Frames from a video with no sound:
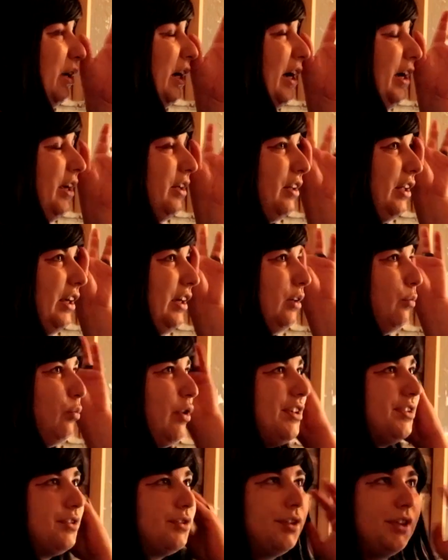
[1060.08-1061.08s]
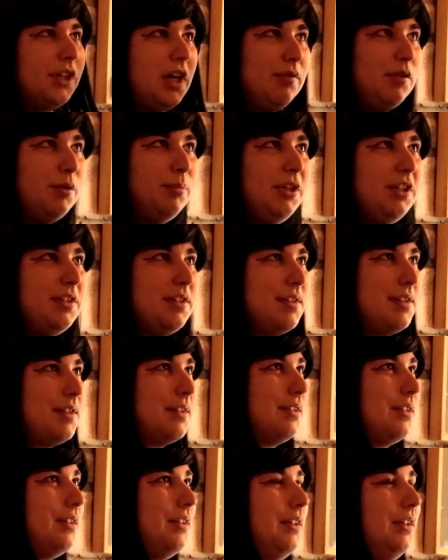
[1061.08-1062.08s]
by like Western
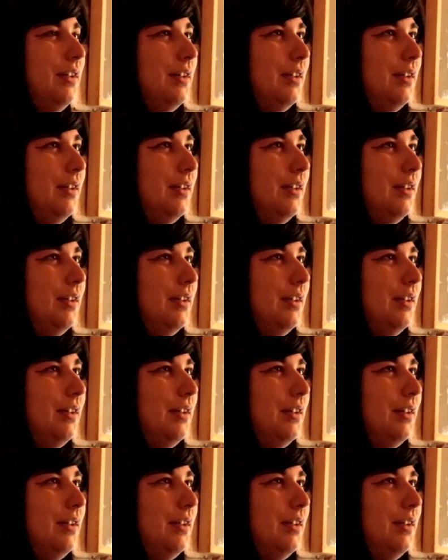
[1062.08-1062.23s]
governments